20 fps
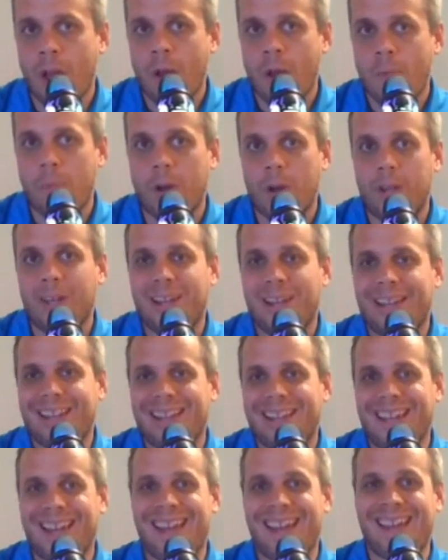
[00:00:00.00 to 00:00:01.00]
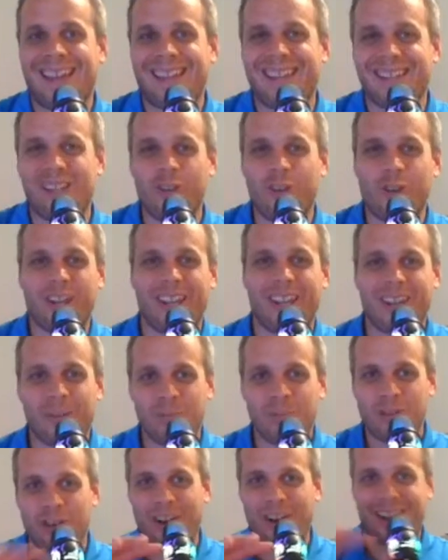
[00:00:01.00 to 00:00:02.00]
But you can
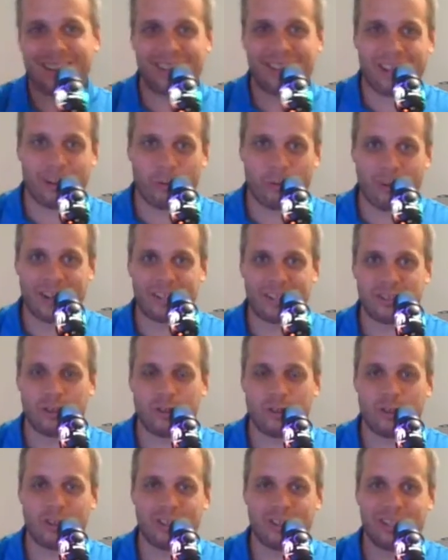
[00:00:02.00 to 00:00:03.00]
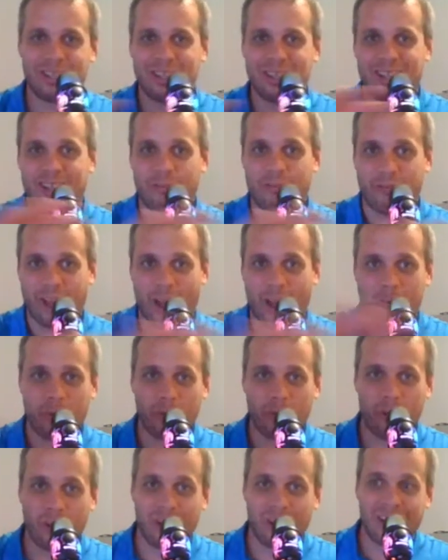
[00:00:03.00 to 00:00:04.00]
abstract that away. So you can just think of
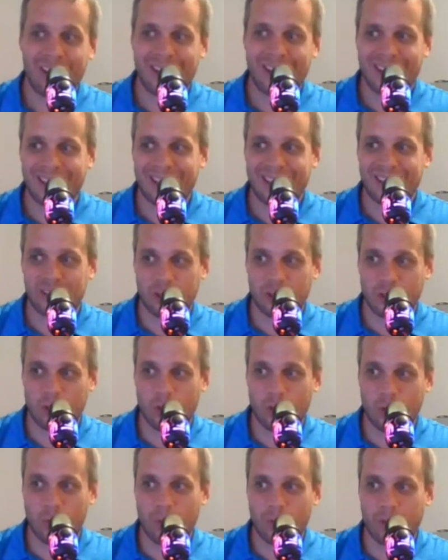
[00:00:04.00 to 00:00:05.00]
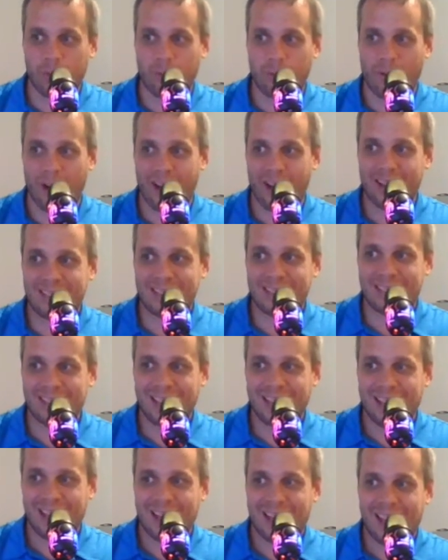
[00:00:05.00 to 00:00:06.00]
capital as a good with a price,
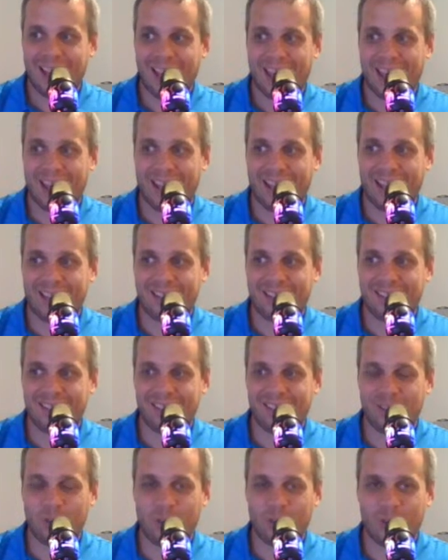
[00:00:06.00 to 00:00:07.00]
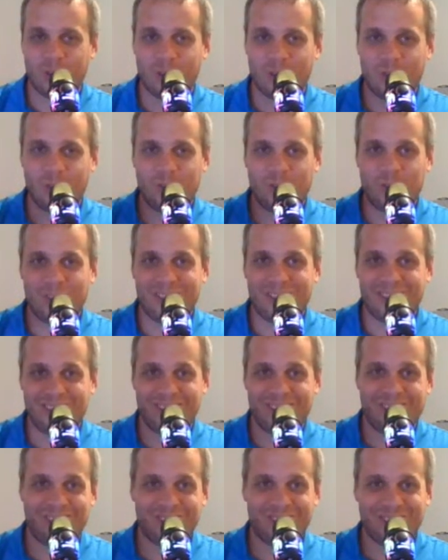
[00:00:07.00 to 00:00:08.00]
and you can use
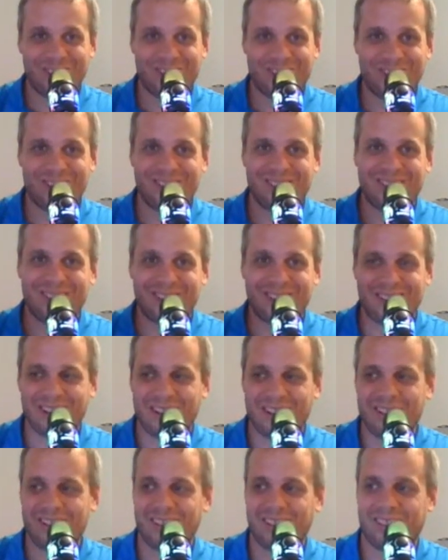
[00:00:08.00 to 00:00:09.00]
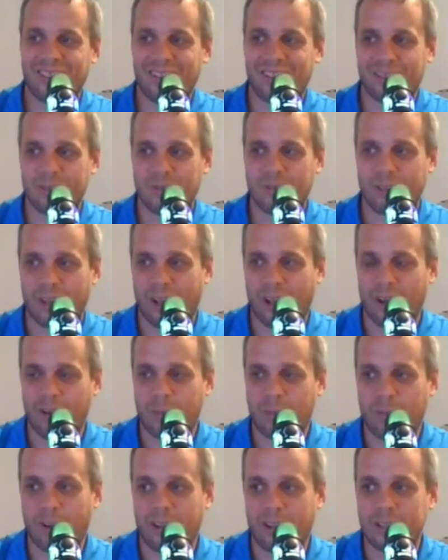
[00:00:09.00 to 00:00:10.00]
those goods to generate things with higher
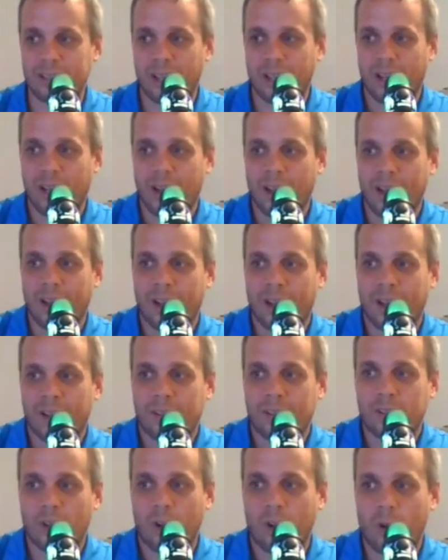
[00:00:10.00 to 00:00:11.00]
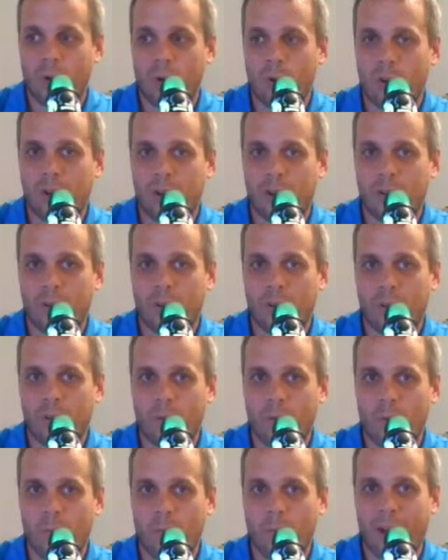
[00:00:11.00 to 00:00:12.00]
price. So
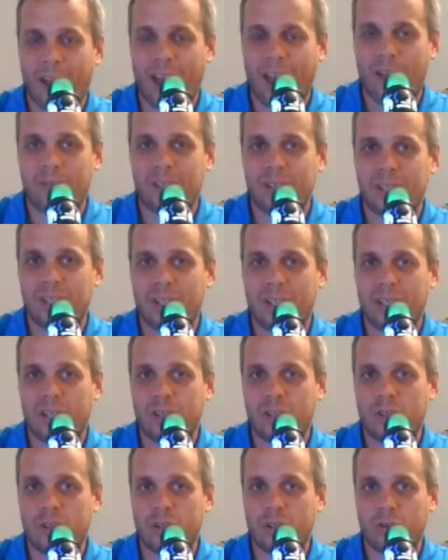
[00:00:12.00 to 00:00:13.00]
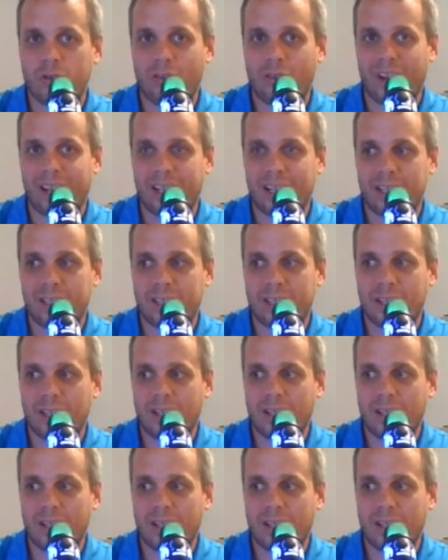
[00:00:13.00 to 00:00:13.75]
by having an interest rate,